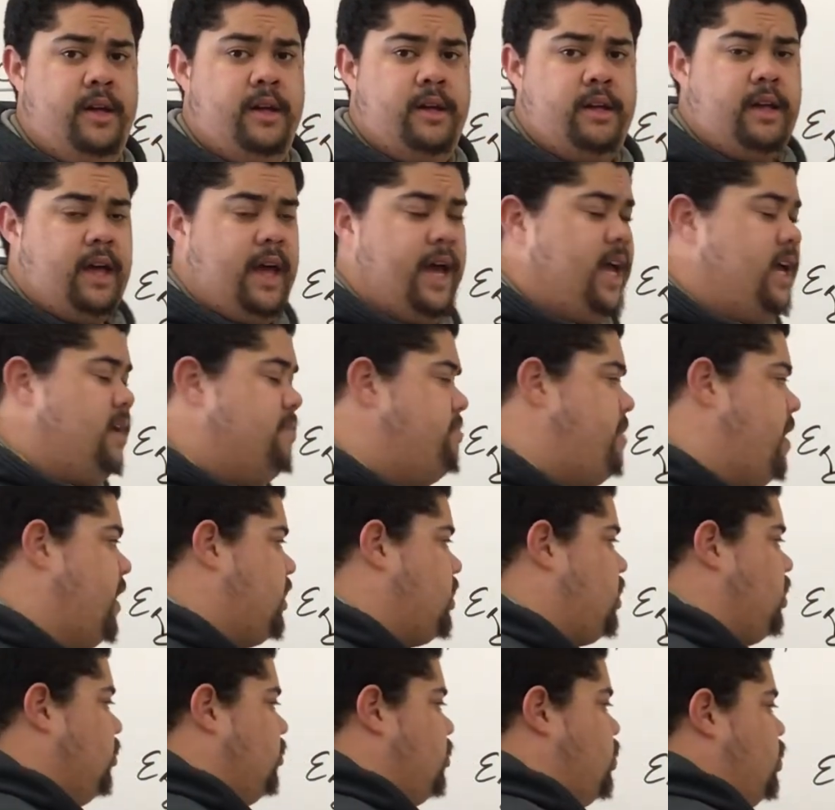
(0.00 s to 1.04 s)
Okay, it makes
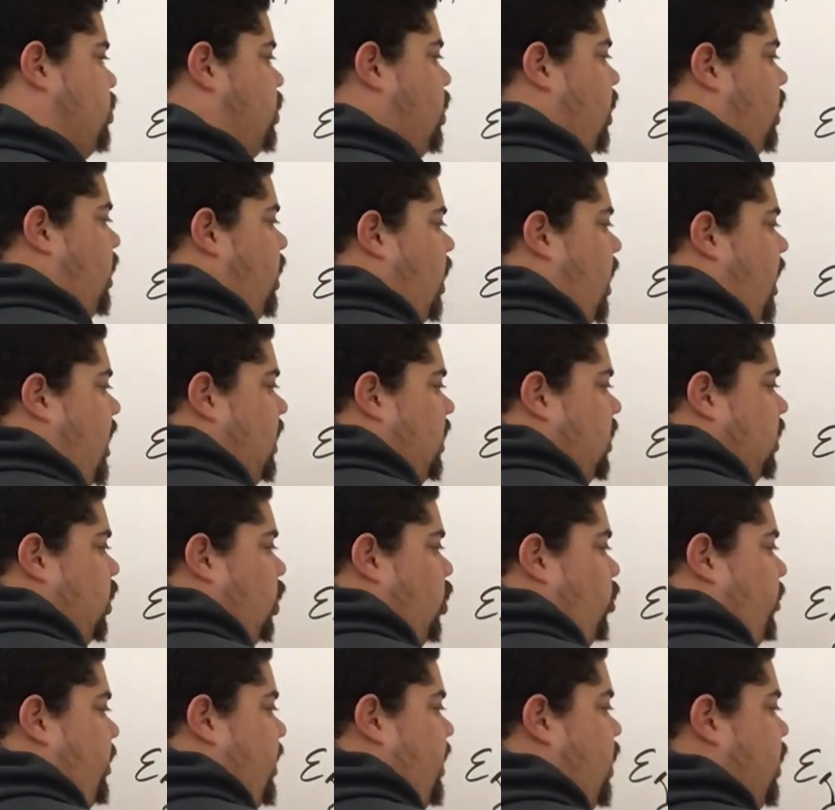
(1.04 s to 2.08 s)
the cut a
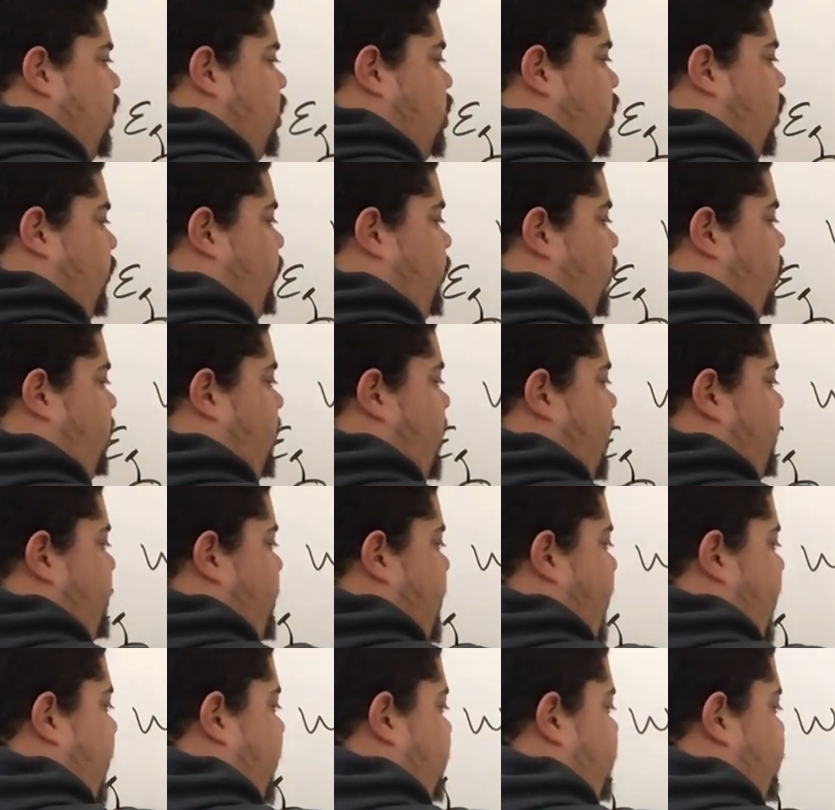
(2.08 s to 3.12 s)
little easier for the running
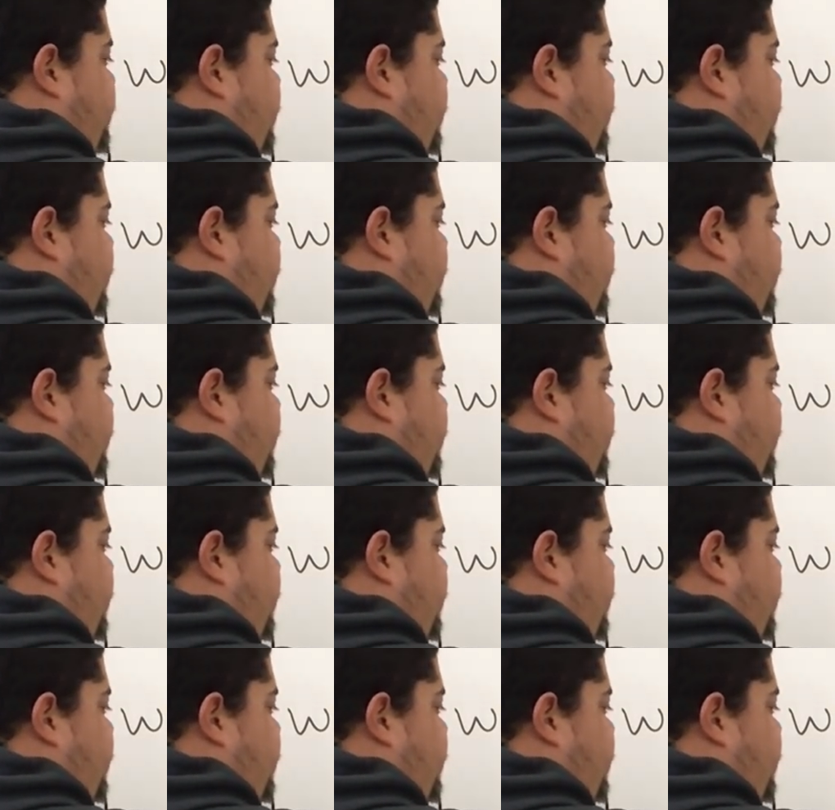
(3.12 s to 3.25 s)
back.